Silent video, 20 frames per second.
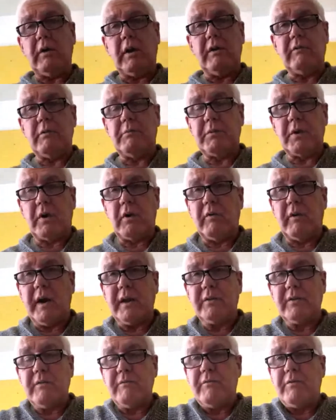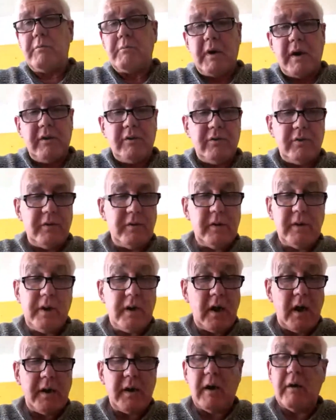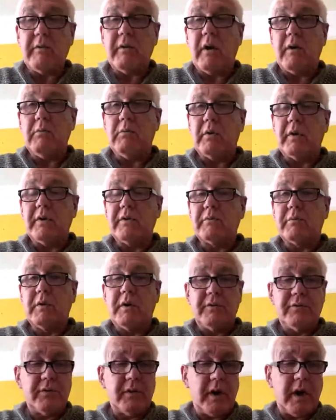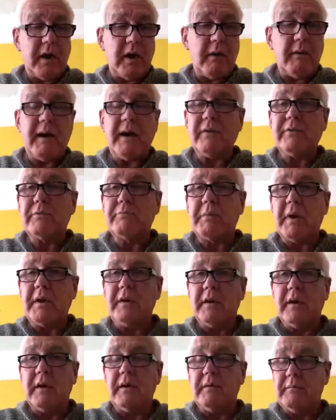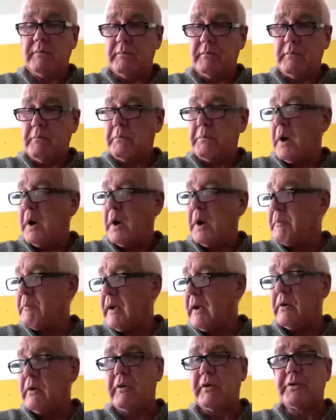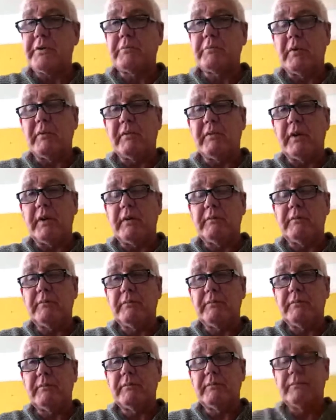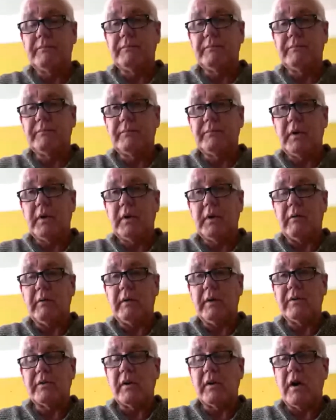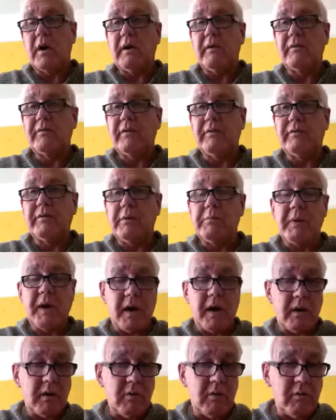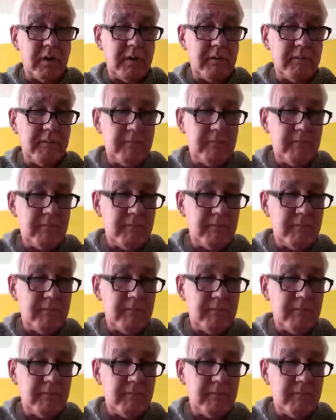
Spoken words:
give them the correct information, and then they don't know what it's worth, so they go out and spend it and buy a bag of crisps with it, you know, and it's like a £50 coin.